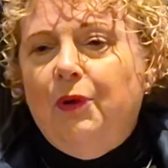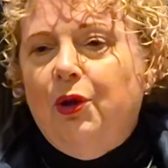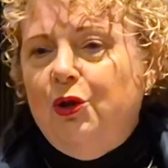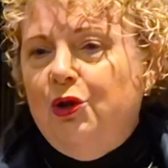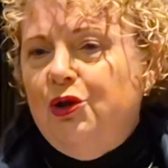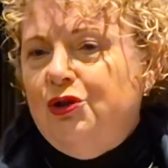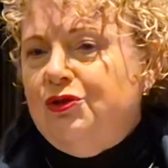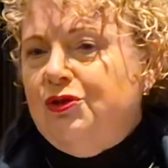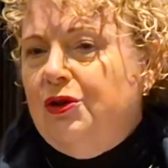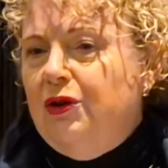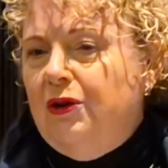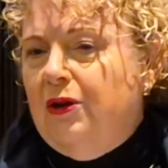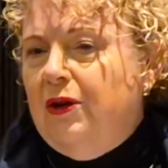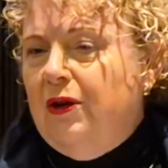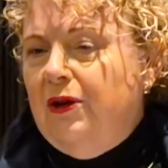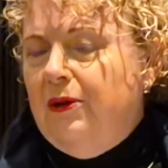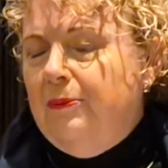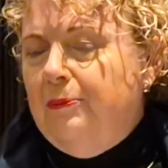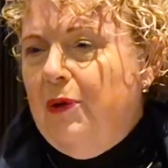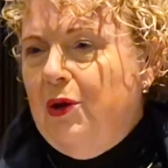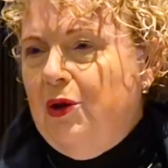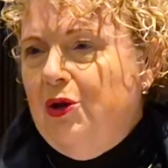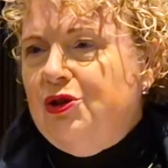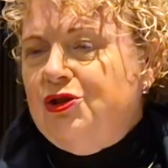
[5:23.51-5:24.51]

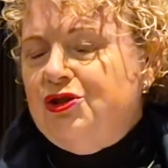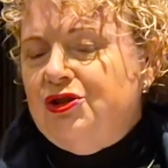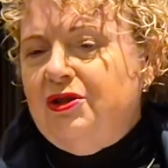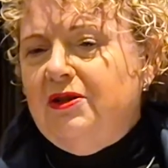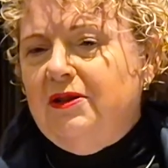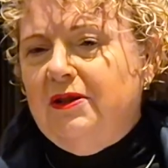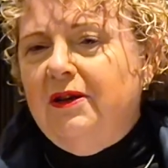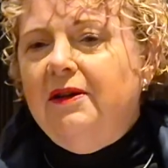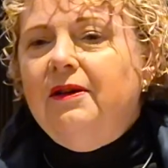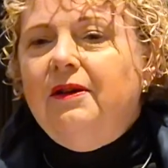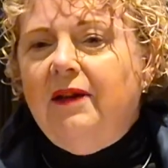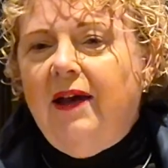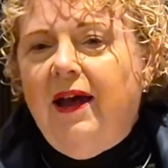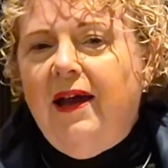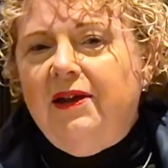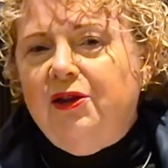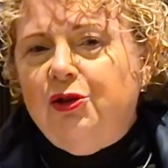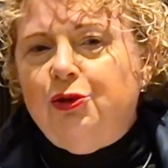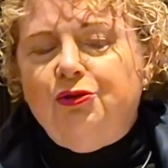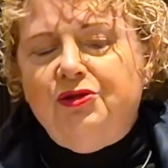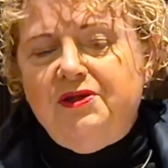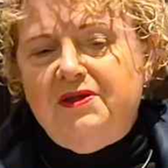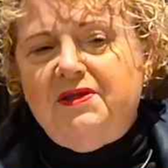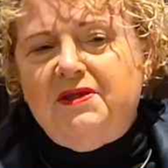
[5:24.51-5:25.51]
Ursula
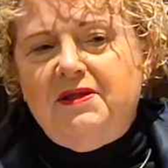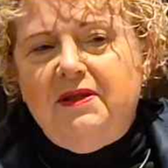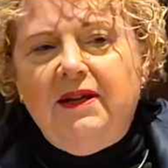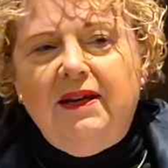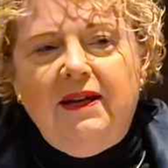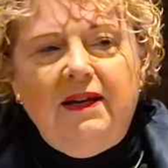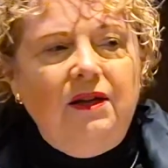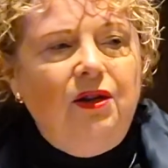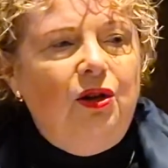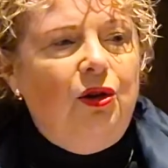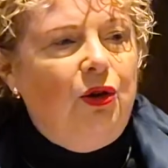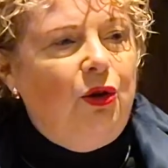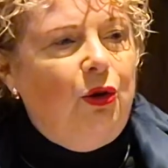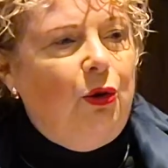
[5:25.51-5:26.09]
and Christine,